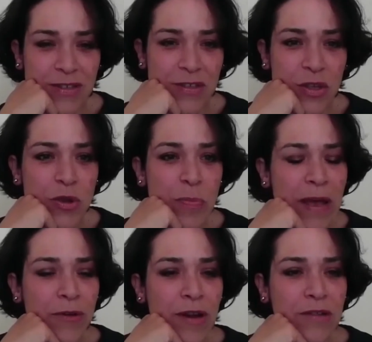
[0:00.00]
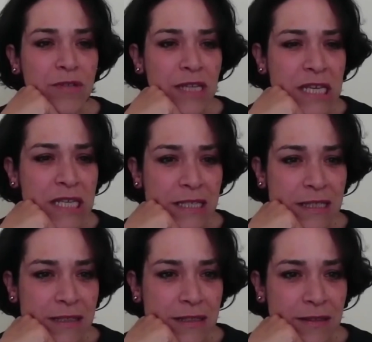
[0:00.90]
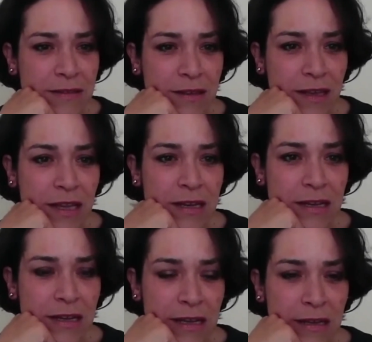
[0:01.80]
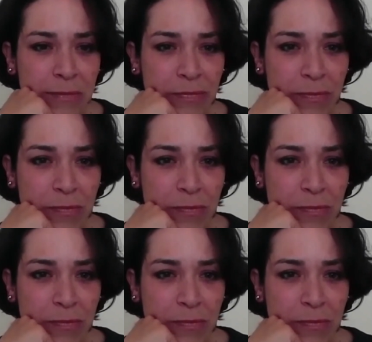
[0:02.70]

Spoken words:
So your background is in.